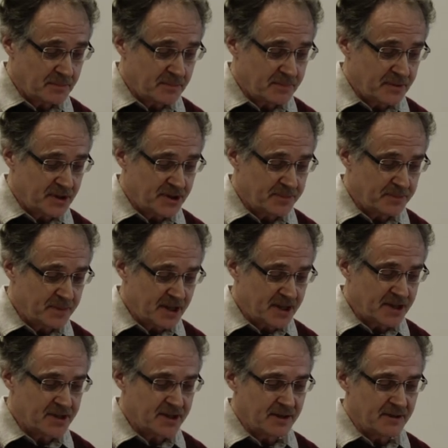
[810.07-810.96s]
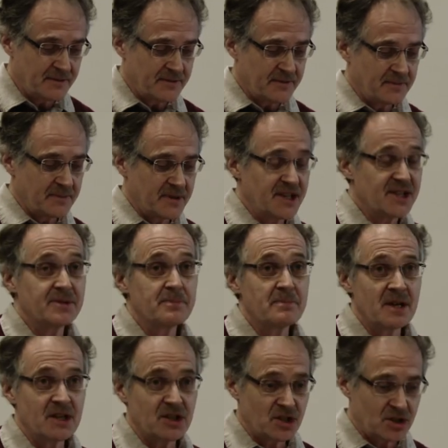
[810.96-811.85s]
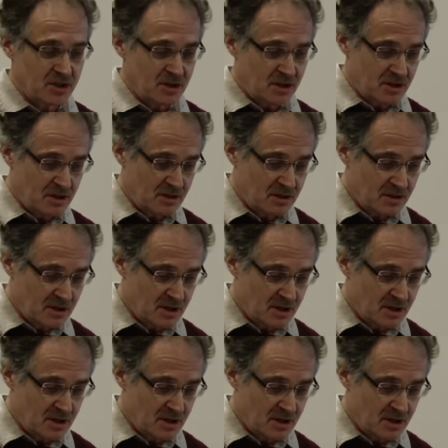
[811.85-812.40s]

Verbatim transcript: perspective is mentioned.